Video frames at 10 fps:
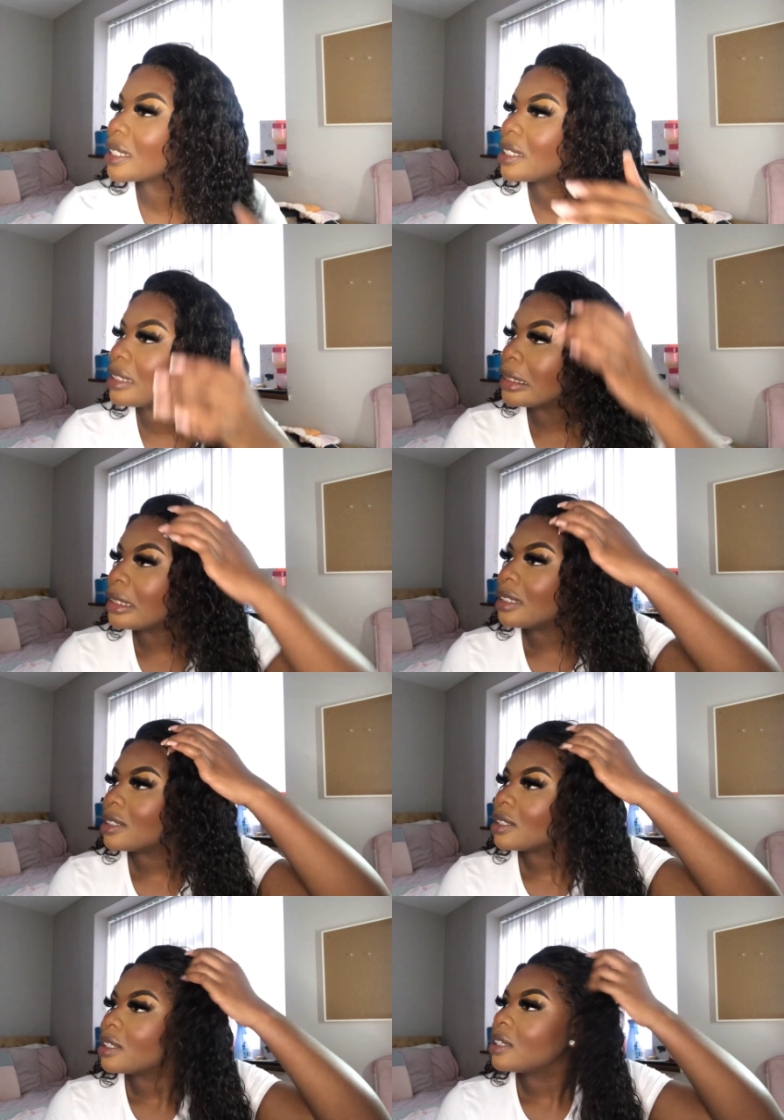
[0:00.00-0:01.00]
No, it's really
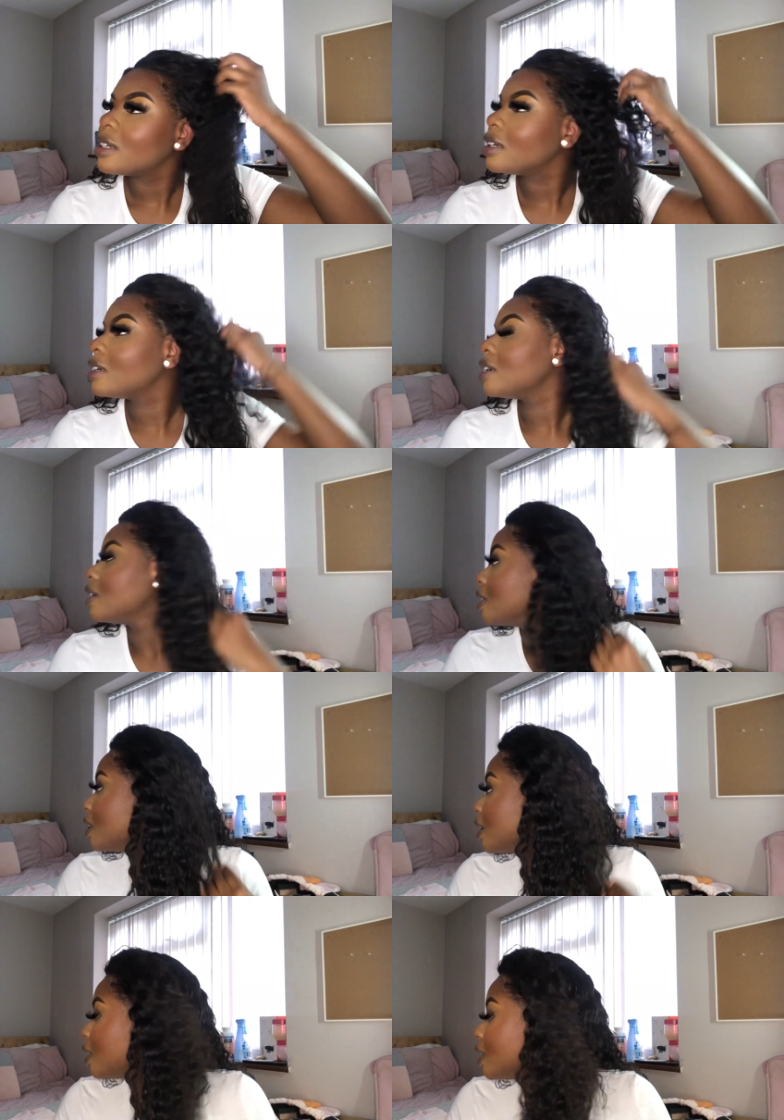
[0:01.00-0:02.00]
nice
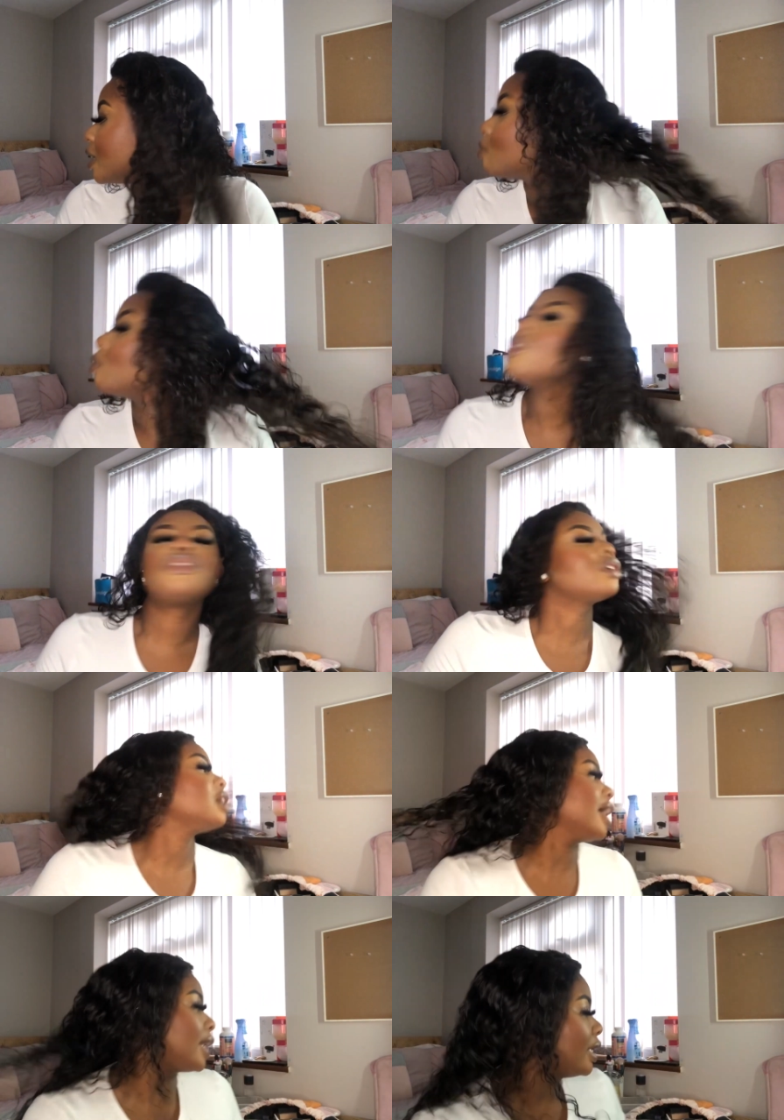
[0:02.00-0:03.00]
and I want to
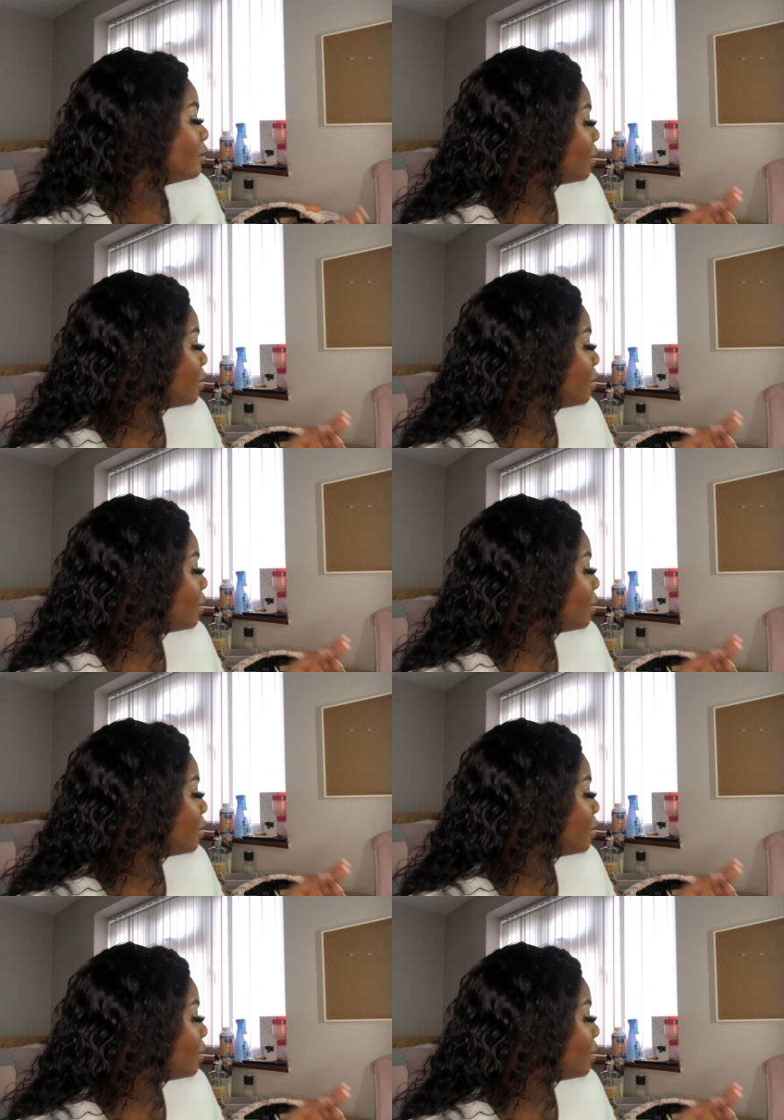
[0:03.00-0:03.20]
like clean my